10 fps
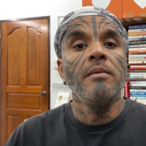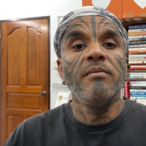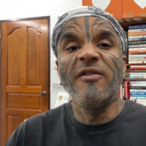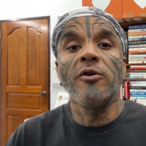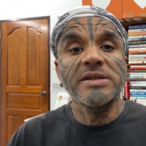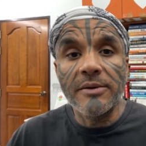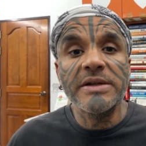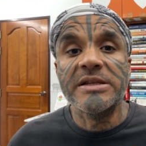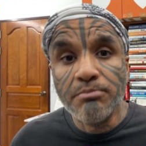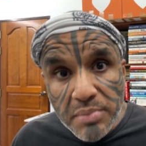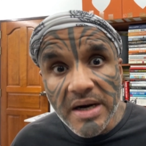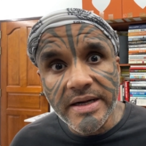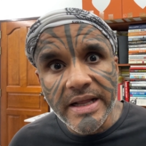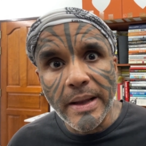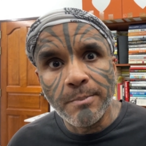before someone's
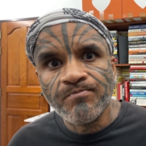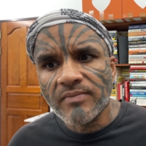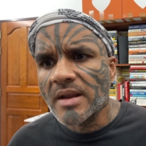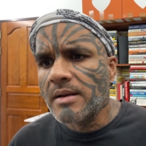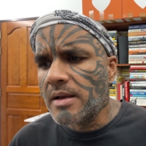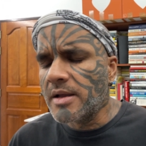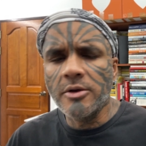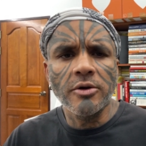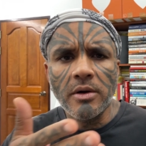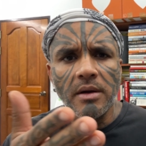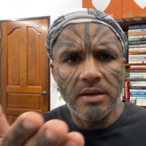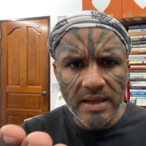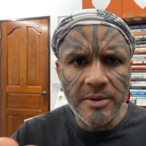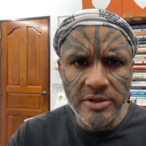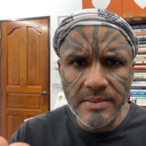birthday? You know,
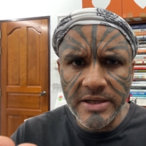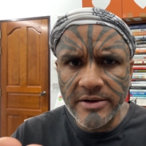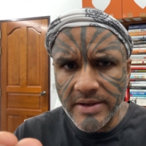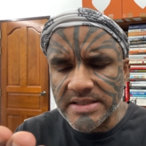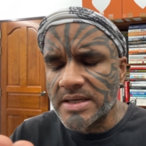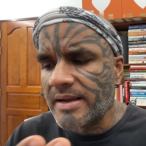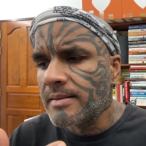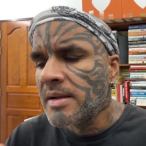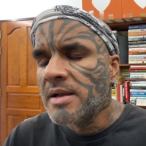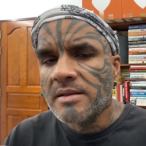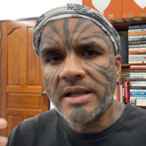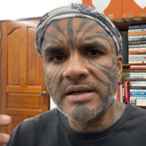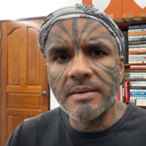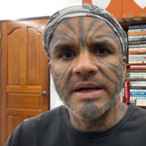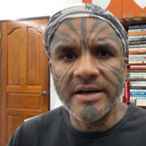WWE wrestling, they
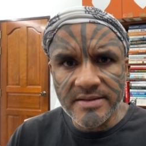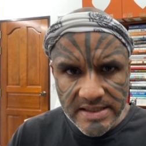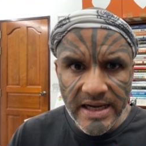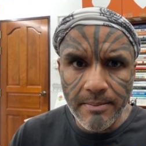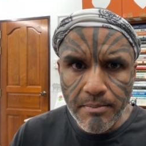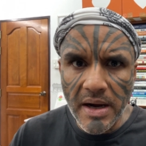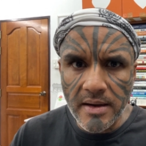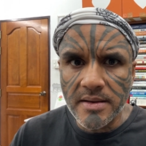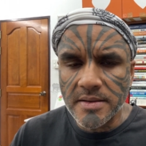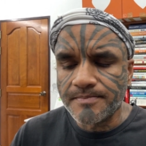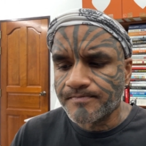terminated CM Punk,